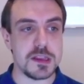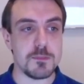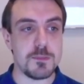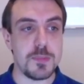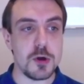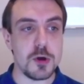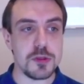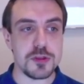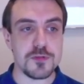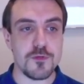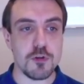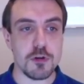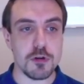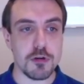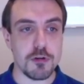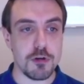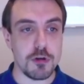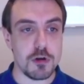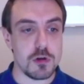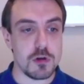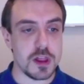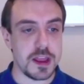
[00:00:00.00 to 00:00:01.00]
both for
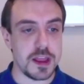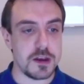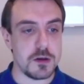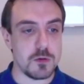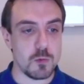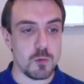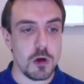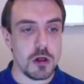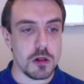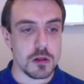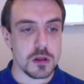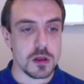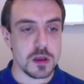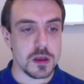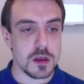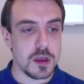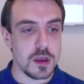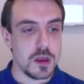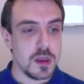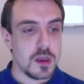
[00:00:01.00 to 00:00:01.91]
crawl and walk,